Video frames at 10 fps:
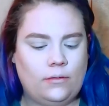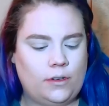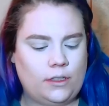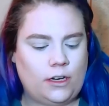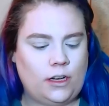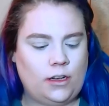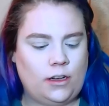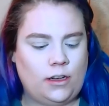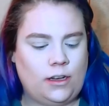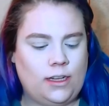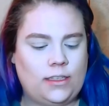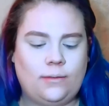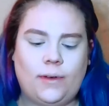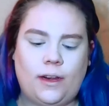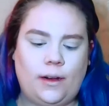We're just going to get
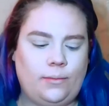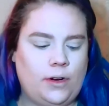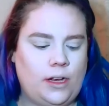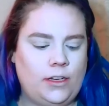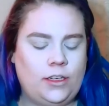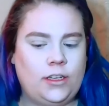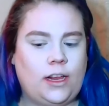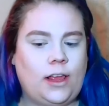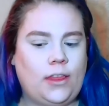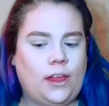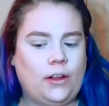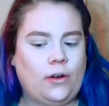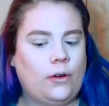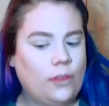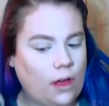some on our brush and then
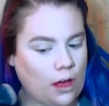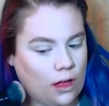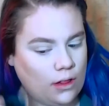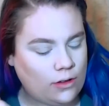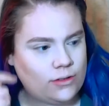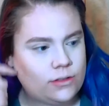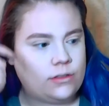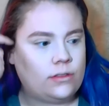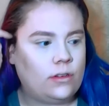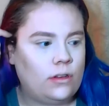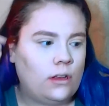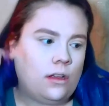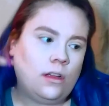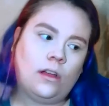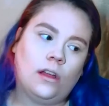go in the hollows
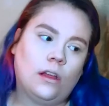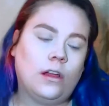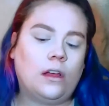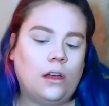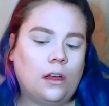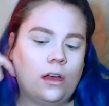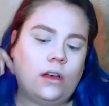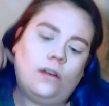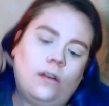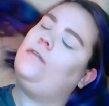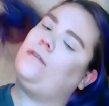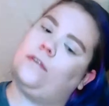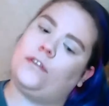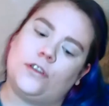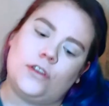of
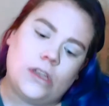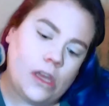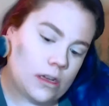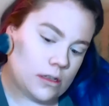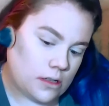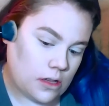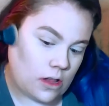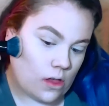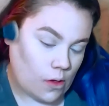your cheeks.